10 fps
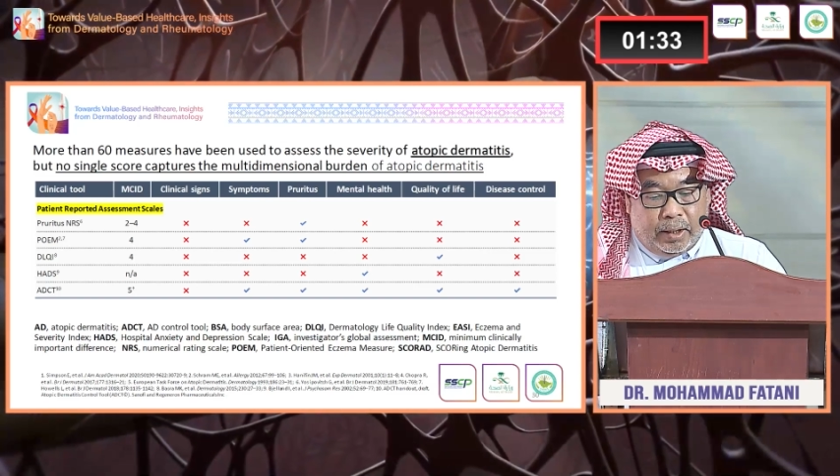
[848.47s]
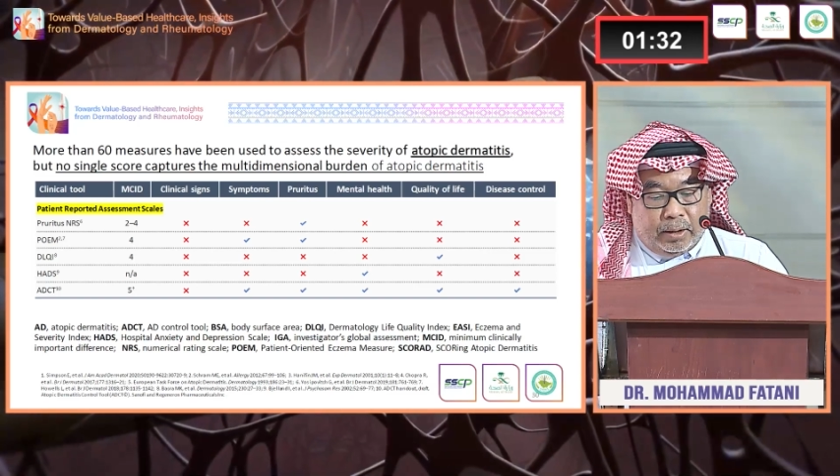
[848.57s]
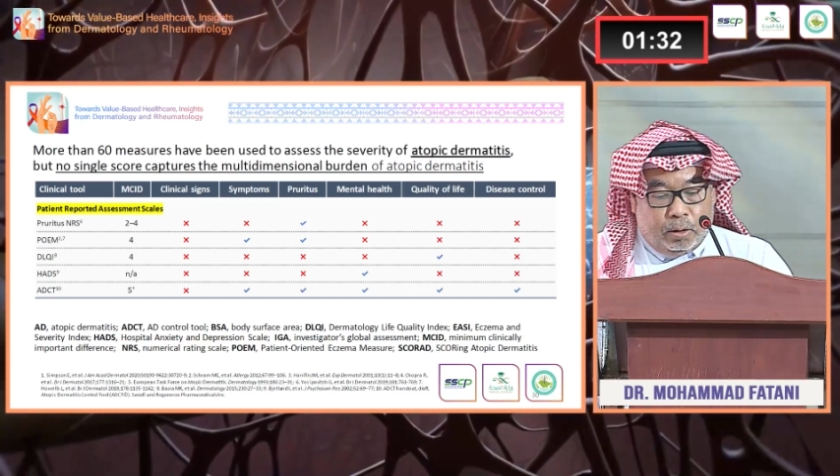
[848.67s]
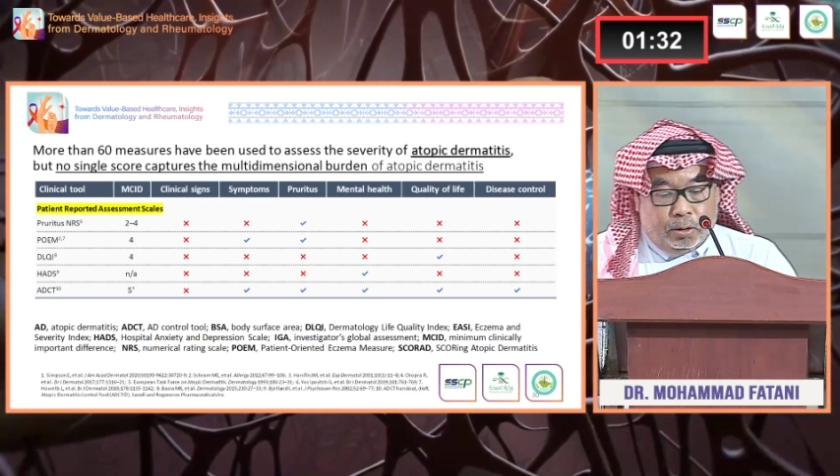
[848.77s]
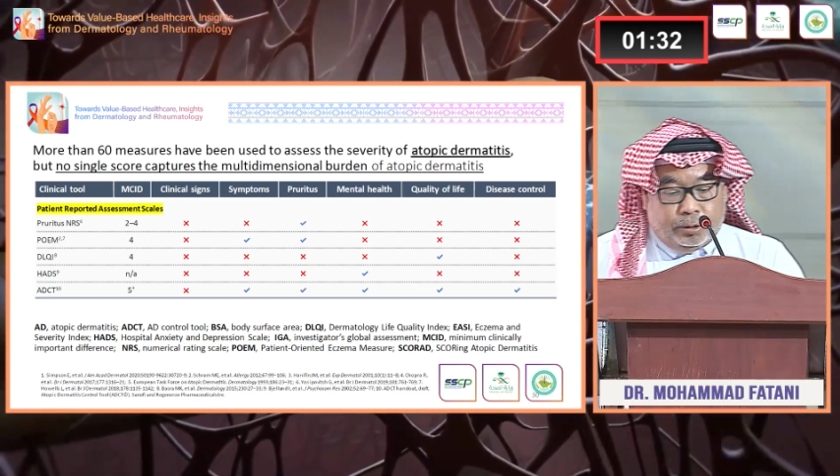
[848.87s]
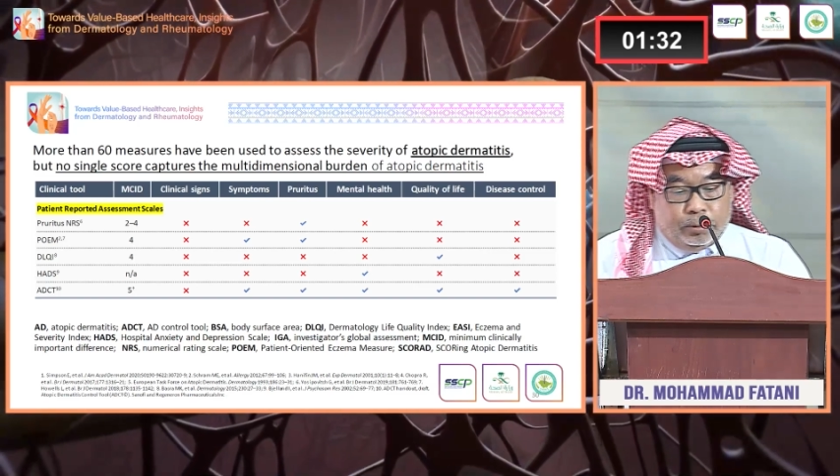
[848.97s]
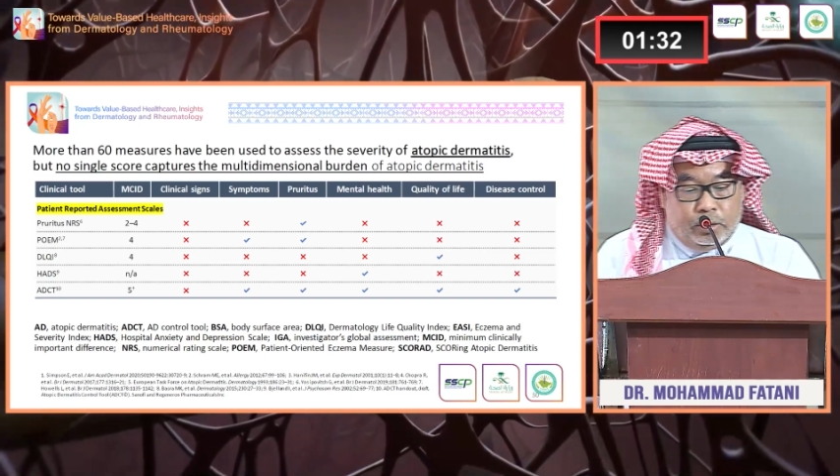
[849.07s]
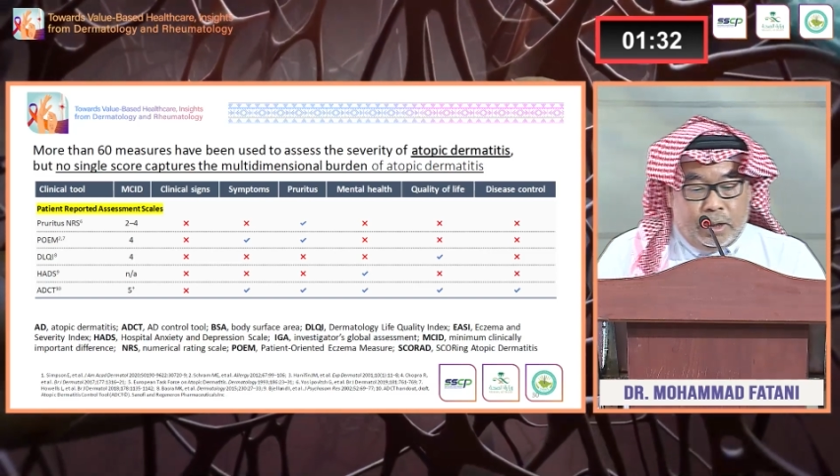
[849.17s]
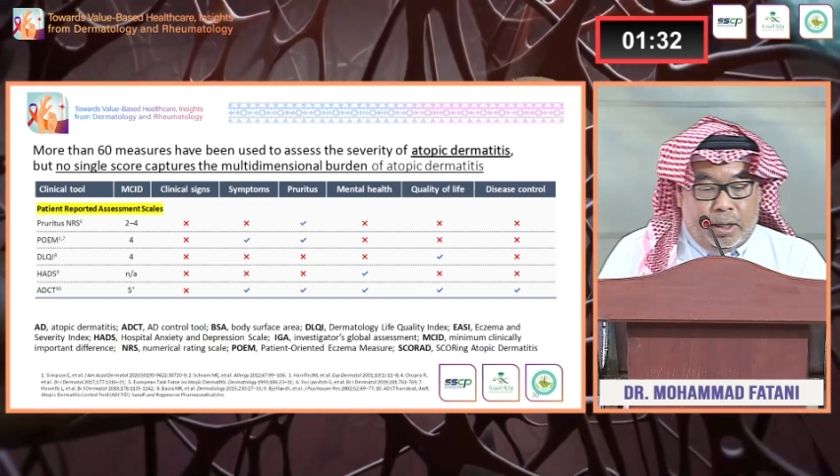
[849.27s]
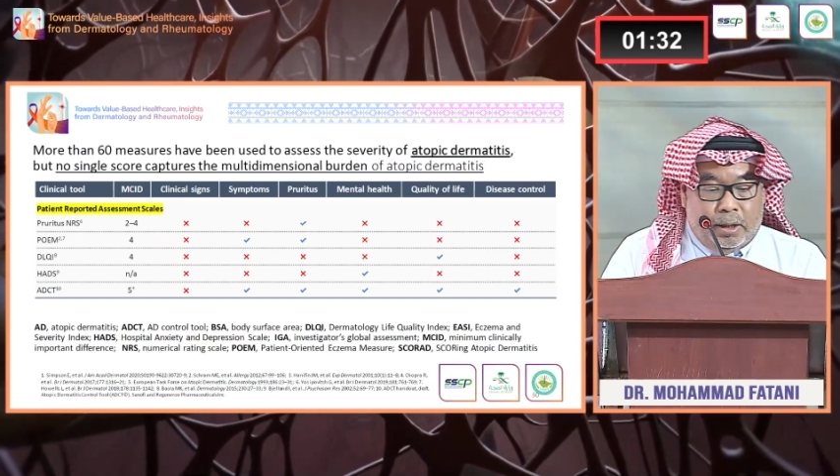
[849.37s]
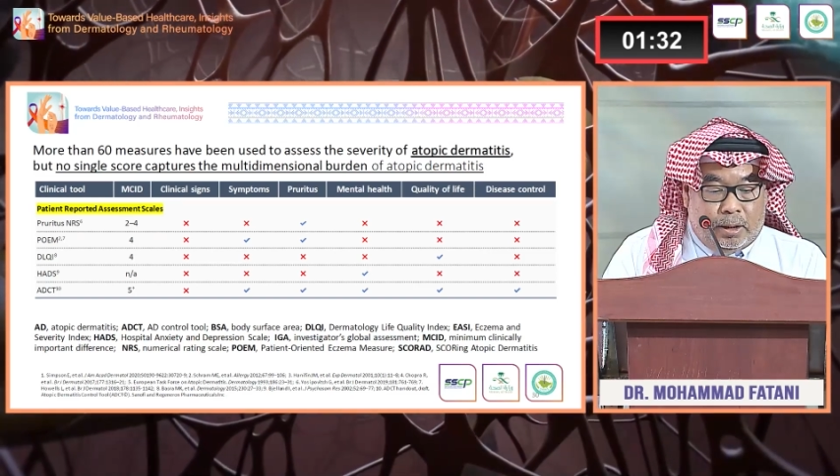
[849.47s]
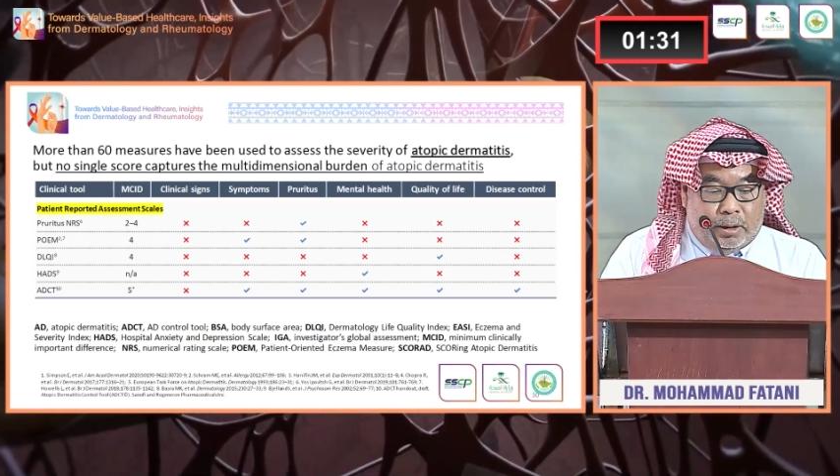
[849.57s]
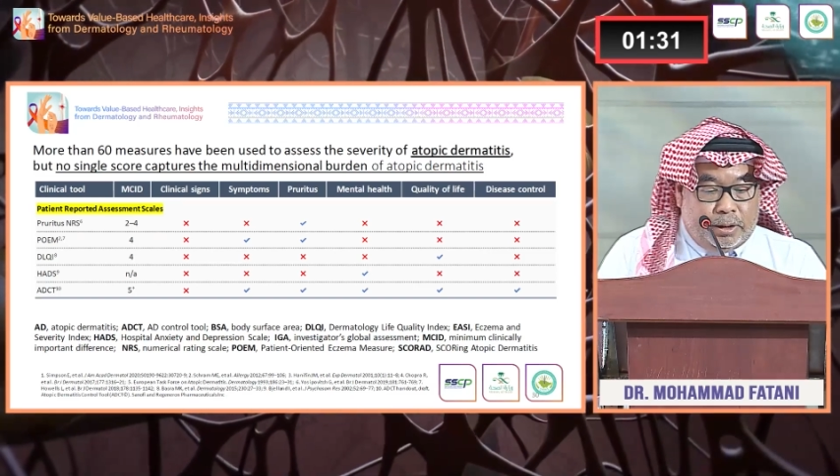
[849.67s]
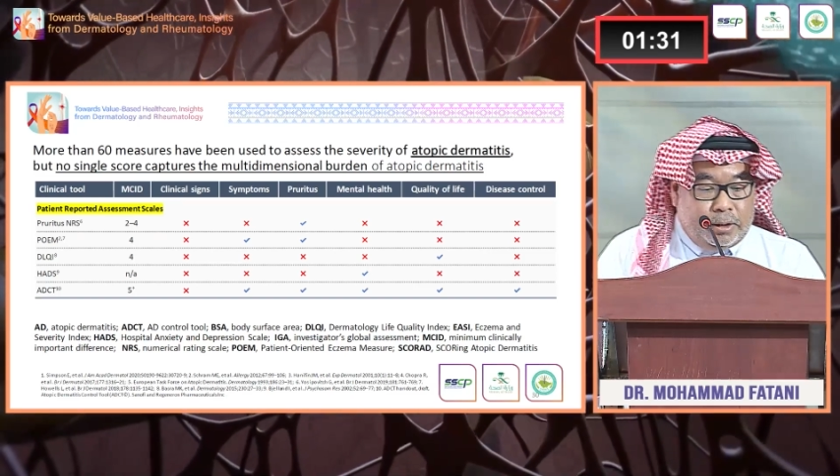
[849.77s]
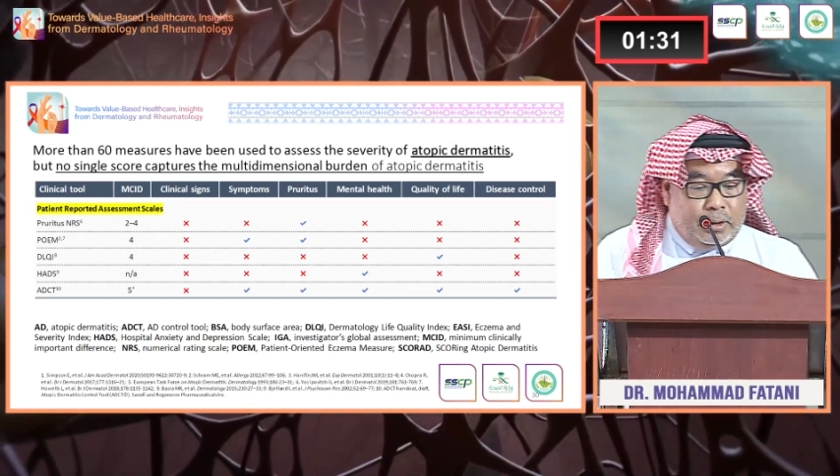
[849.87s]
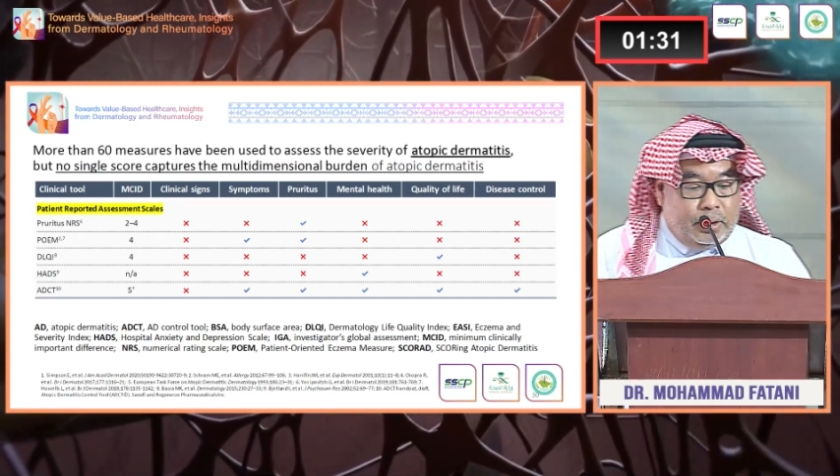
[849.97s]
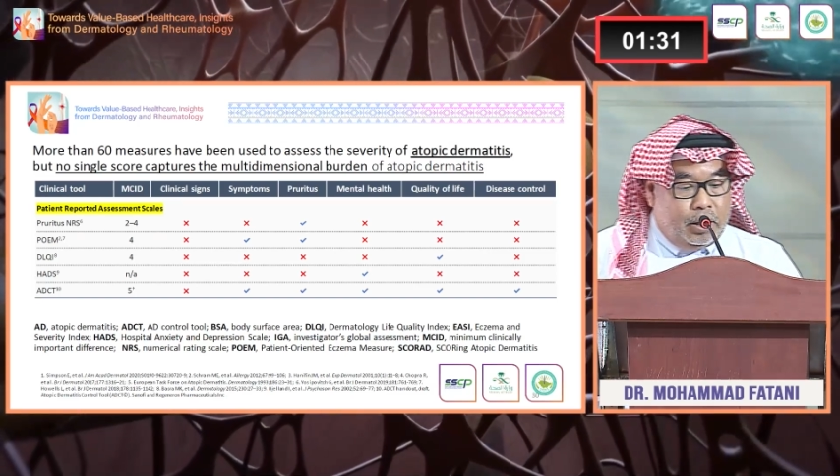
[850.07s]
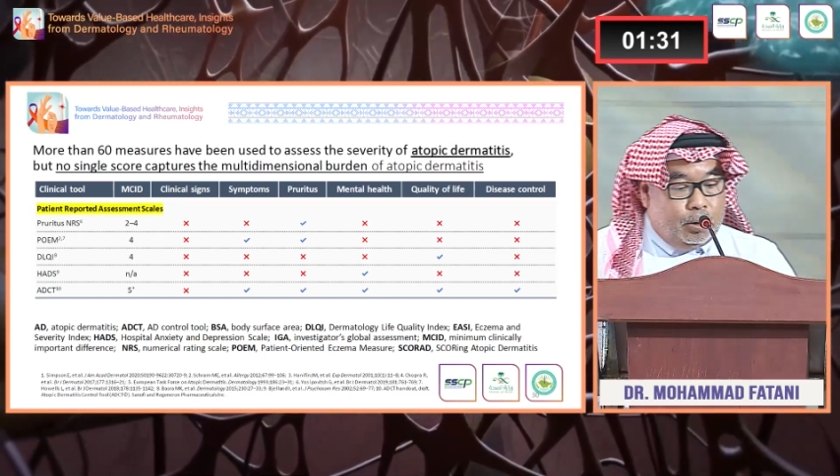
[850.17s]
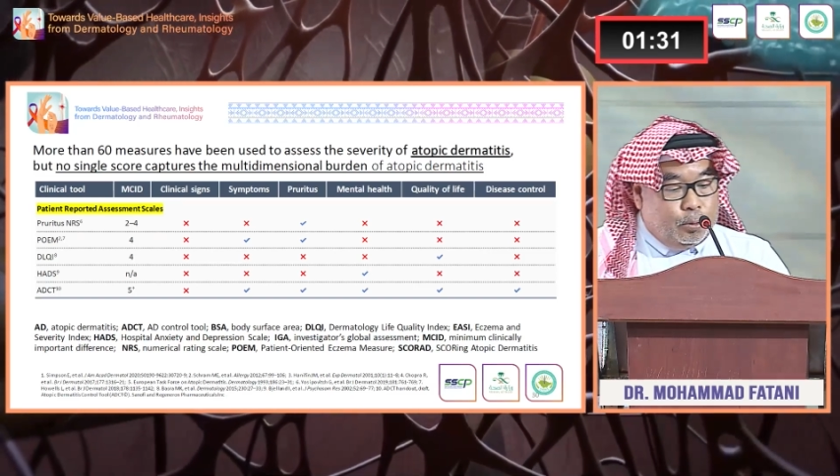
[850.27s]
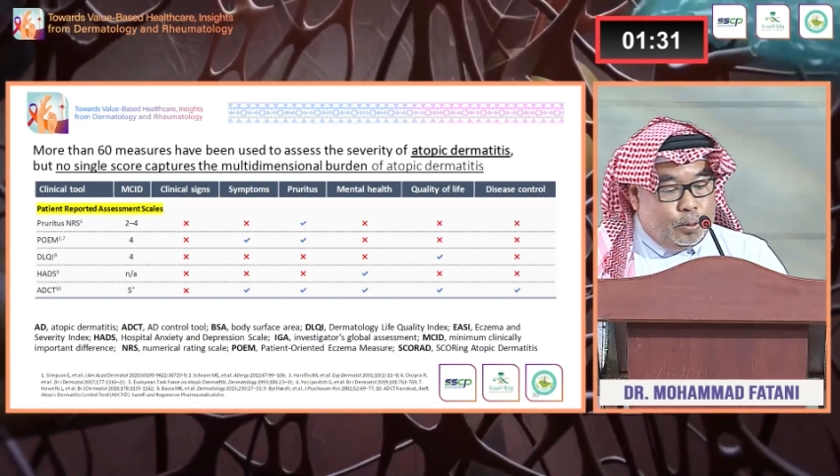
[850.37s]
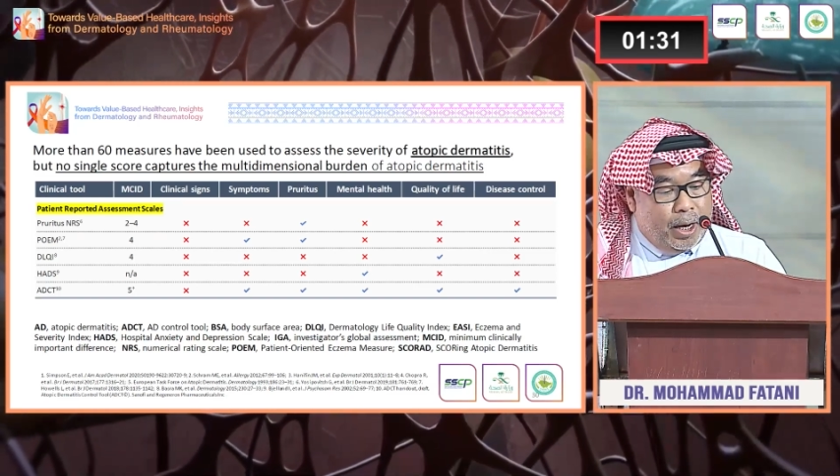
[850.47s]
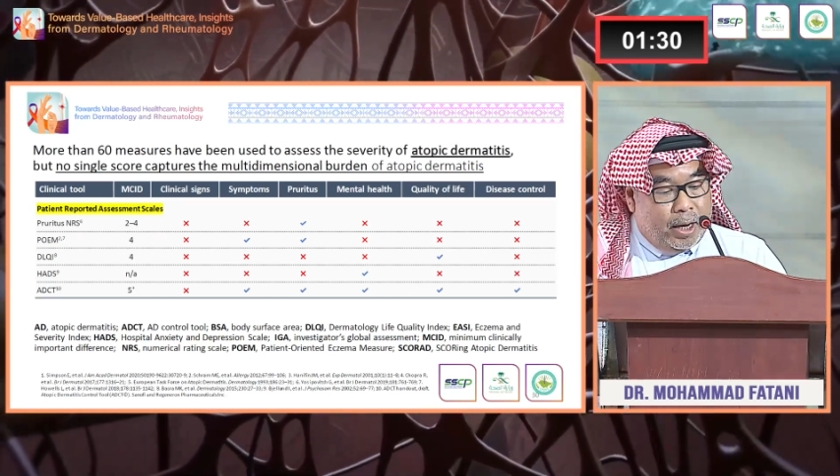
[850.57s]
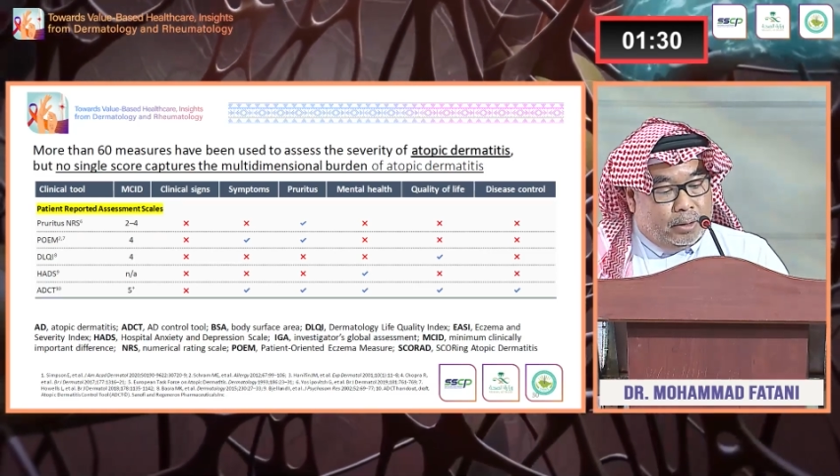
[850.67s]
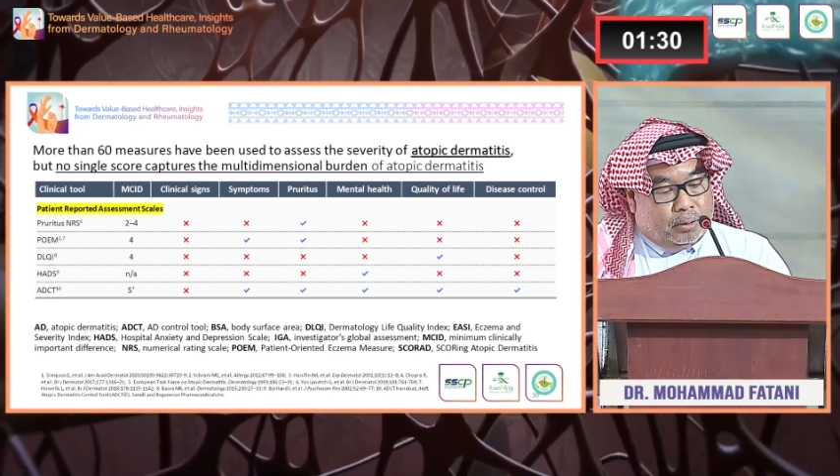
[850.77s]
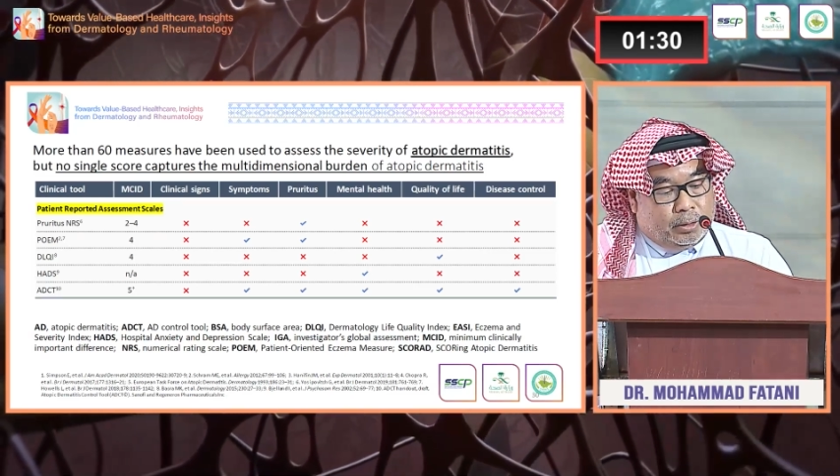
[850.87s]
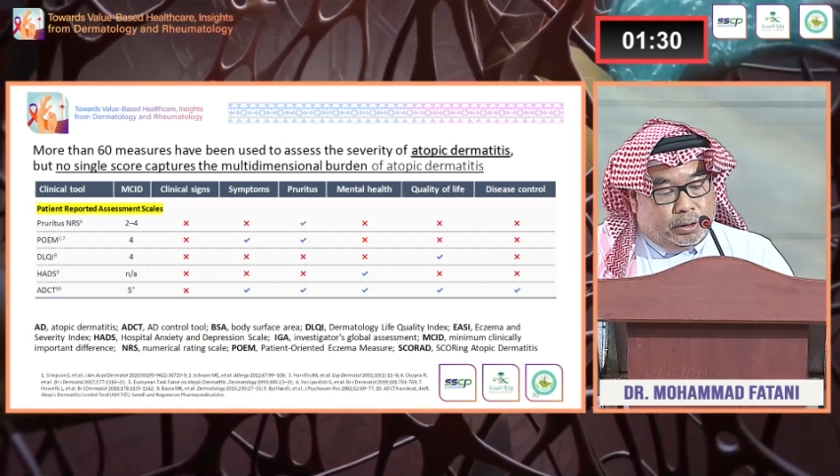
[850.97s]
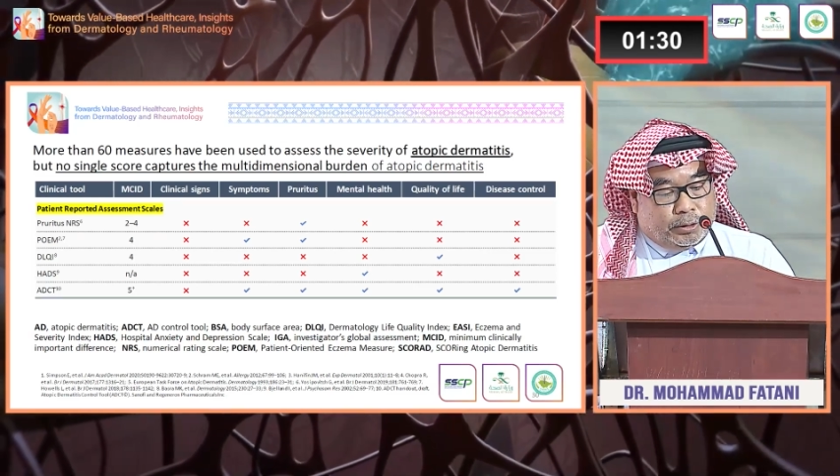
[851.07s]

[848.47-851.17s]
also, DLQI